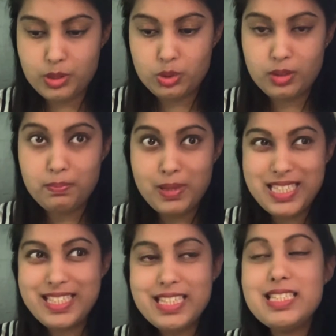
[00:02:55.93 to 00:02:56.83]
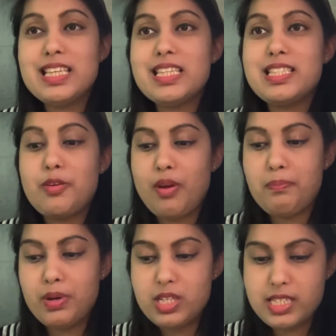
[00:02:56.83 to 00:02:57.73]
So the business is
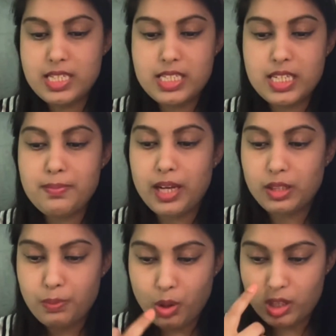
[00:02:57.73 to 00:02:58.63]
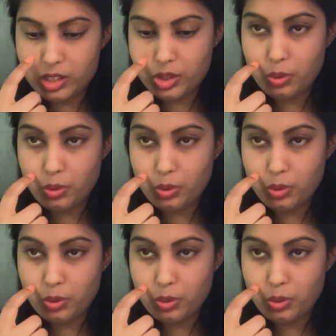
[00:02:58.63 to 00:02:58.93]
represented by the product